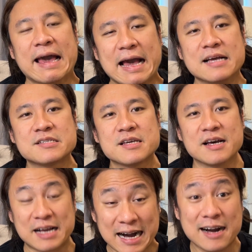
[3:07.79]
as
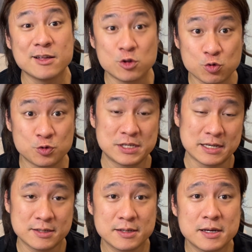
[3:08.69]
a car
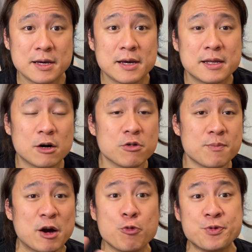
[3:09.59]
enthusiast. Now, in
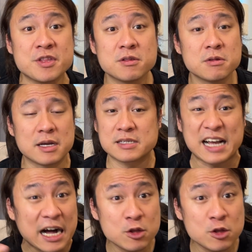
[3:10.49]
my opinion, as a car